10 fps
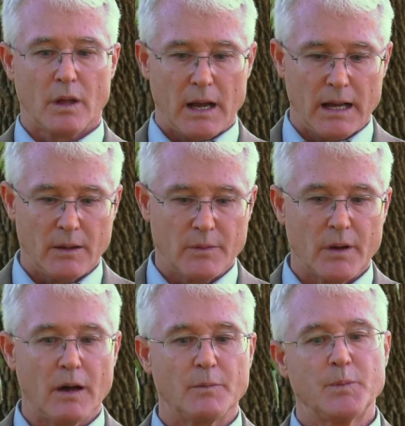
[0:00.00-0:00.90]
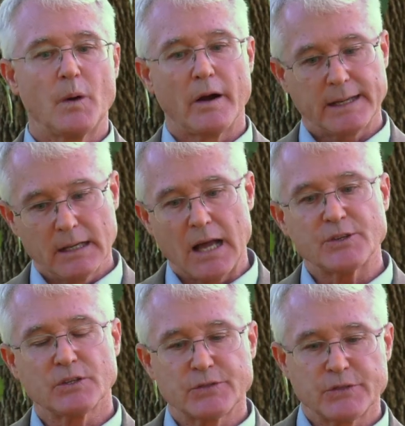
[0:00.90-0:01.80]
Uh, an
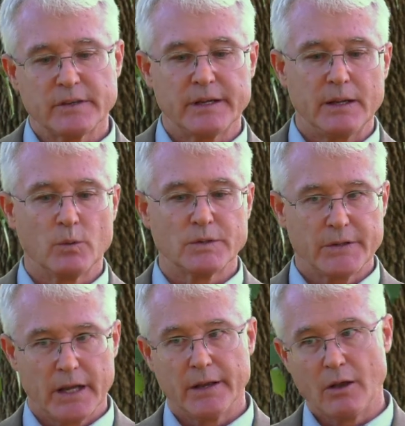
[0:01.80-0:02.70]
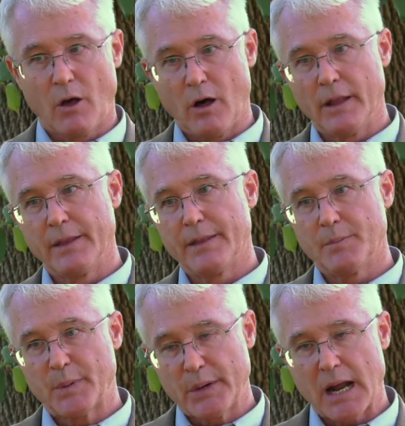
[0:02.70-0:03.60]
archaeological survey was done on the
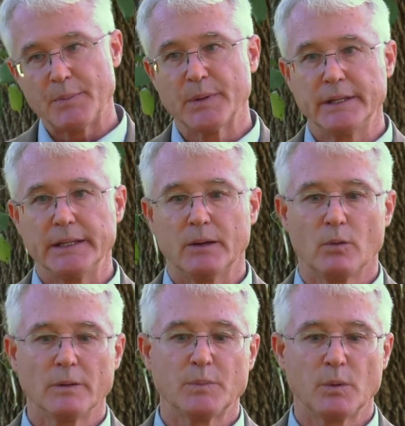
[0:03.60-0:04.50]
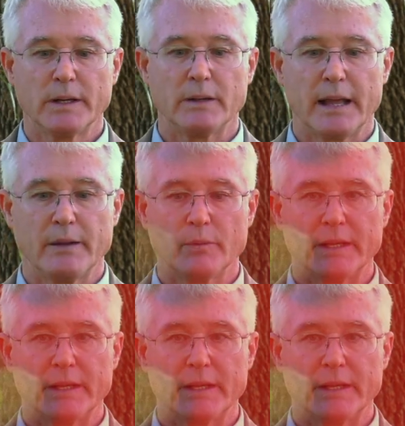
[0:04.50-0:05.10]
property at one point and